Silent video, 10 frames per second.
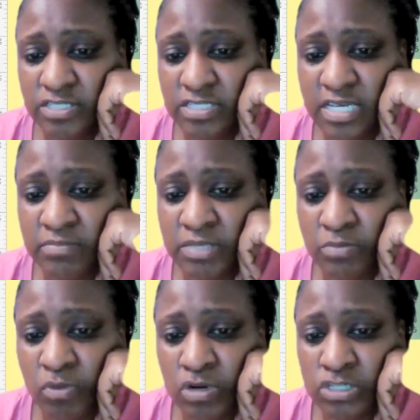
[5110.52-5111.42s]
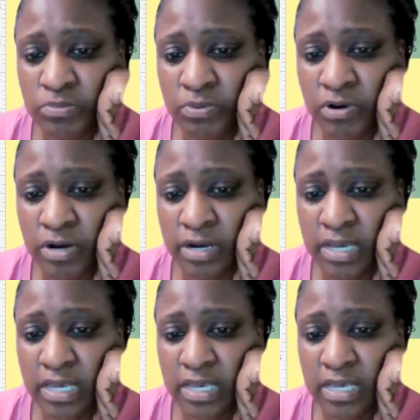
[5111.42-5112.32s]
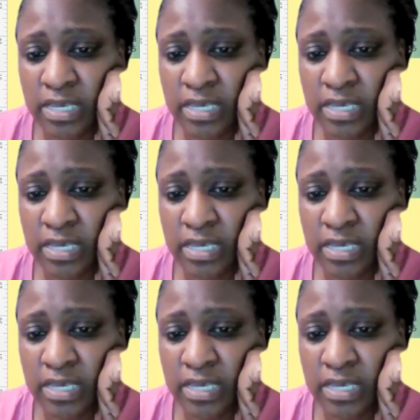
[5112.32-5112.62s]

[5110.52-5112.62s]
Let me just keep the March part